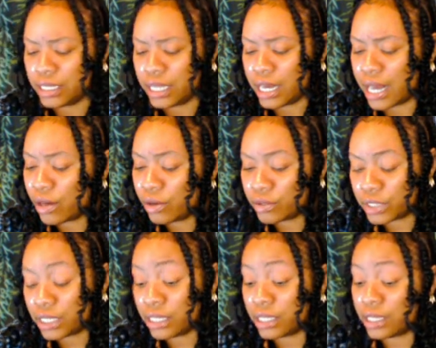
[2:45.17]
and I don't
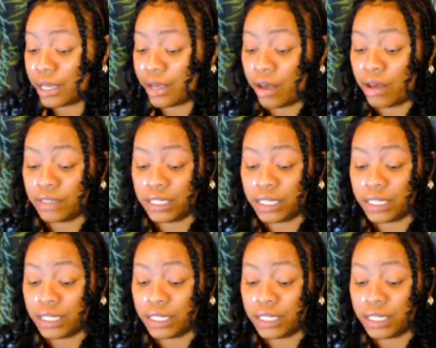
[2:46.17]
see it that often.